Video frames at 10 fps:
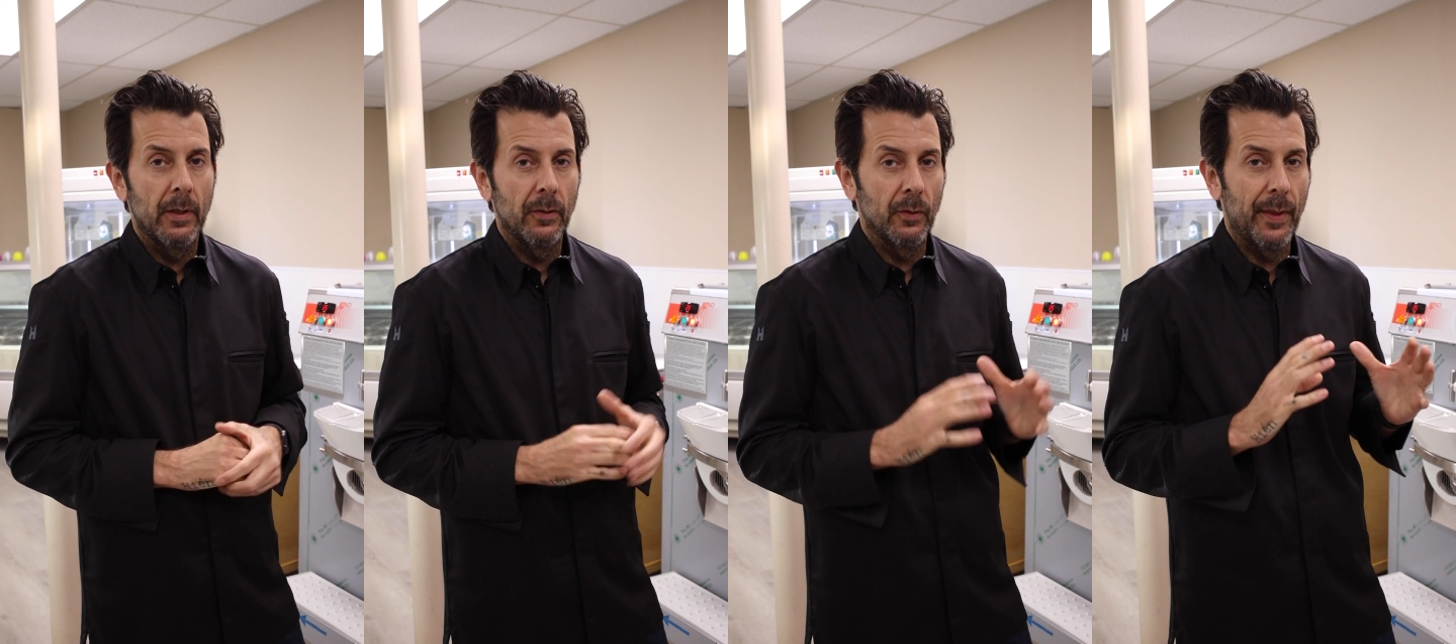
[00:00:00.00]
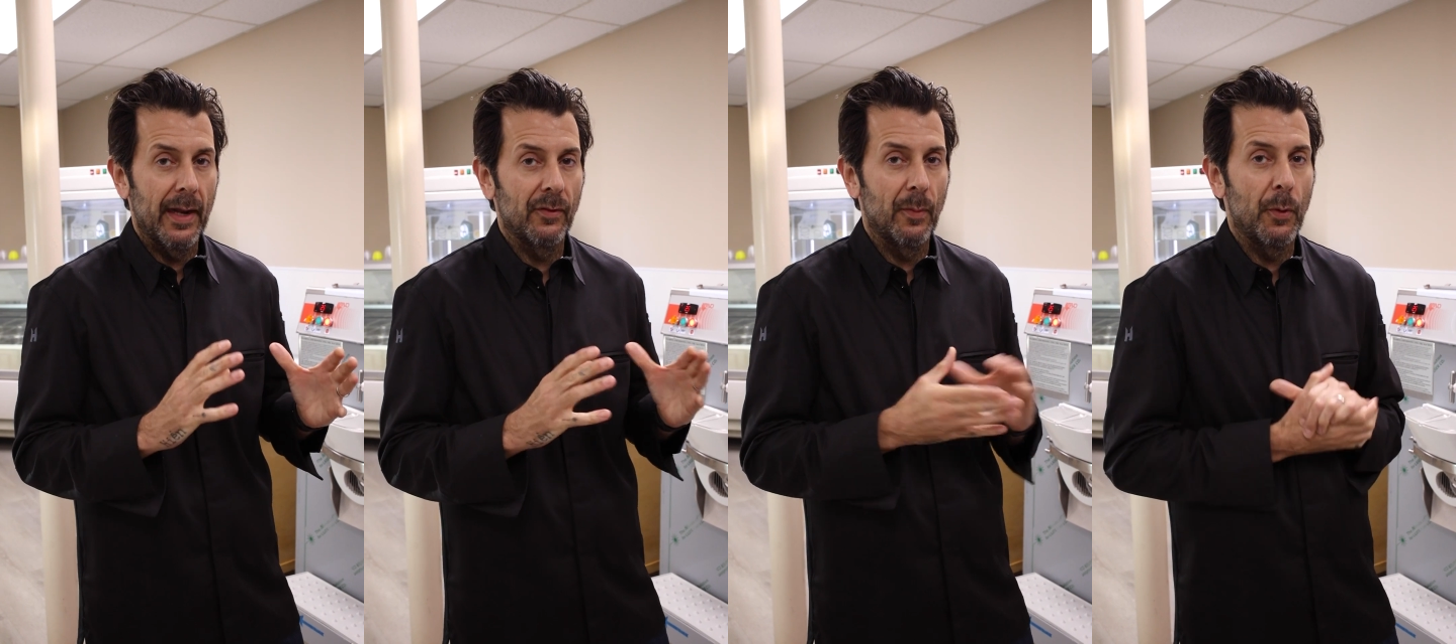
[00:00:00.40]
So that
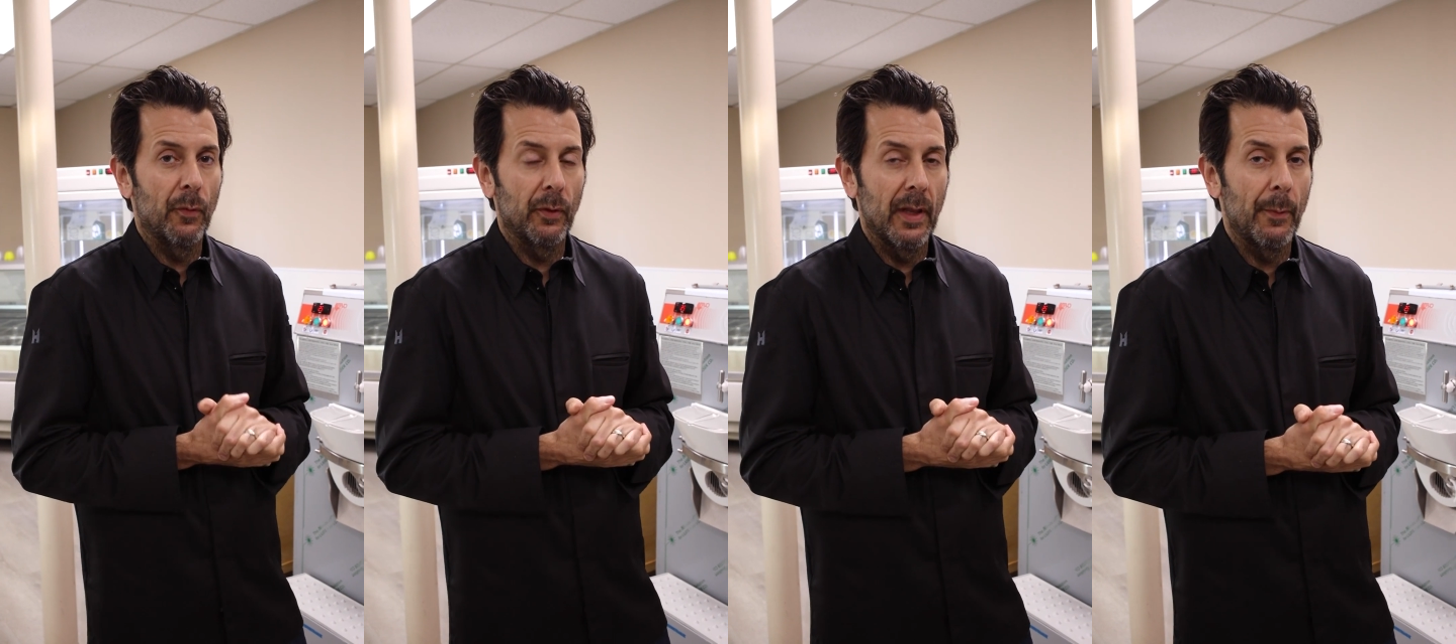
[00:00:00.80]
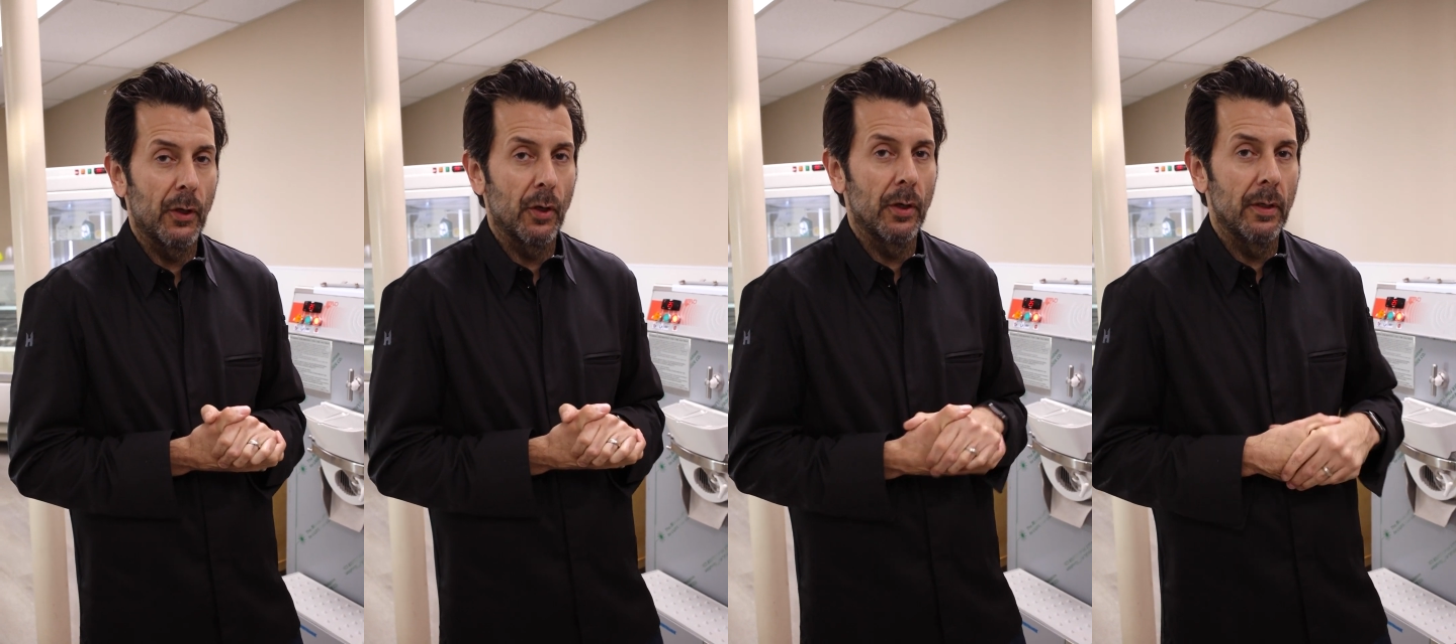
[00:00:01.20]
is the beautiful lemon
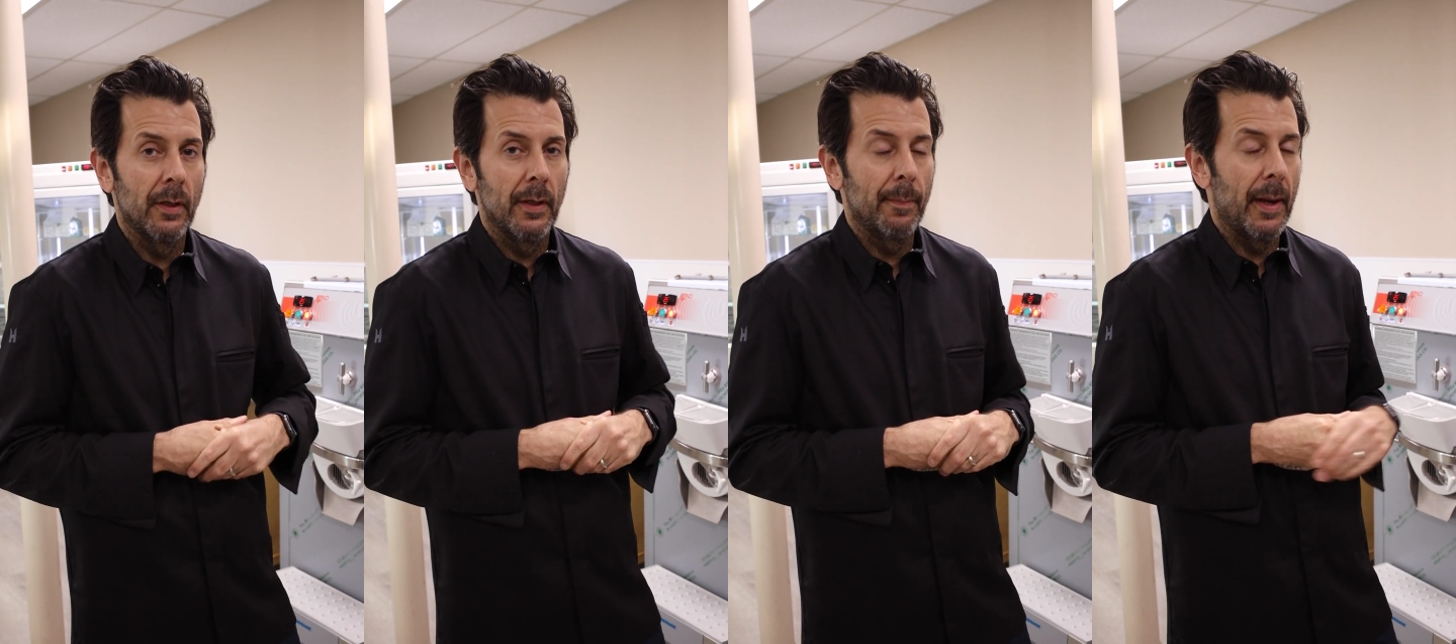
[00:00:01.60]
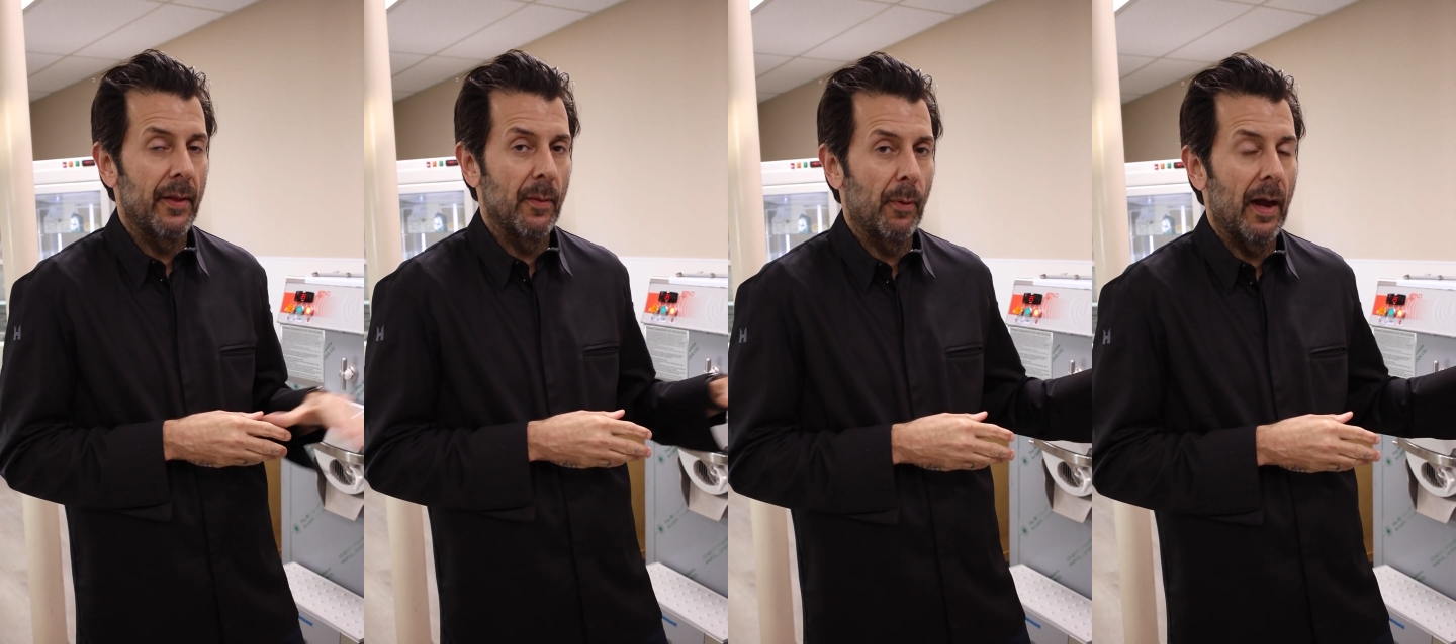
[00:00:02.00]
curd made in
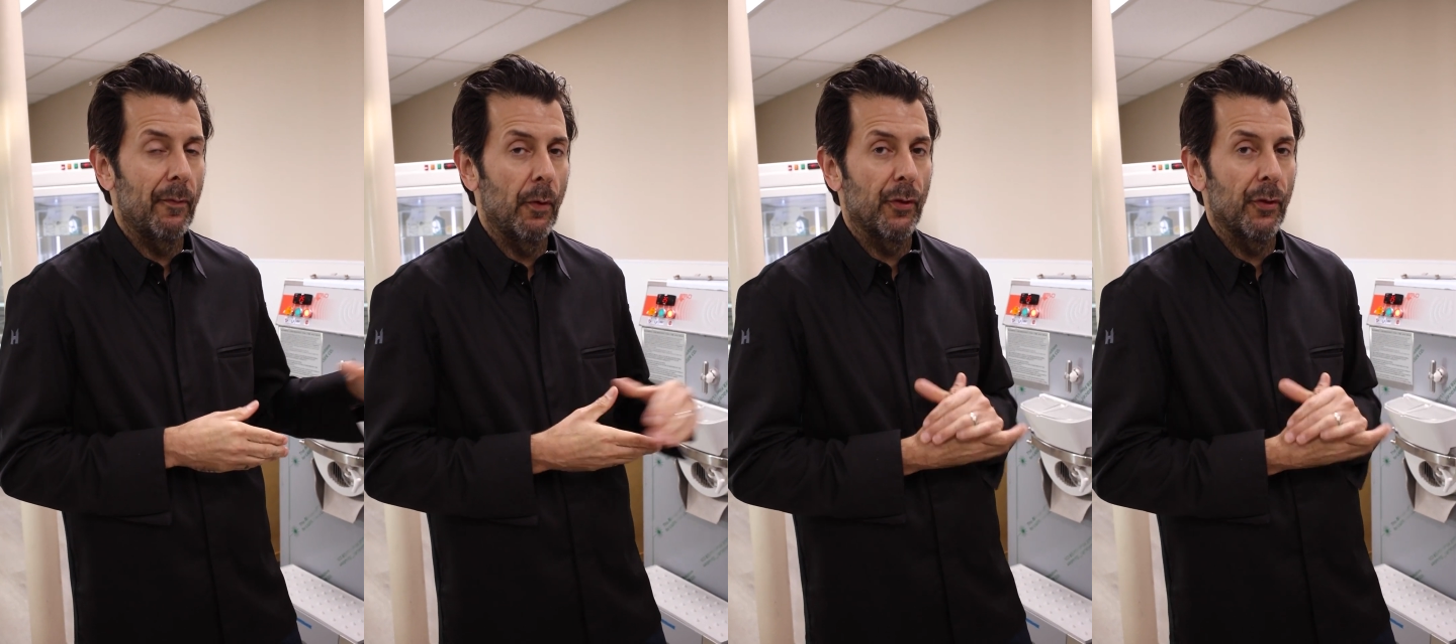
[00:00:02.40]
the Bravo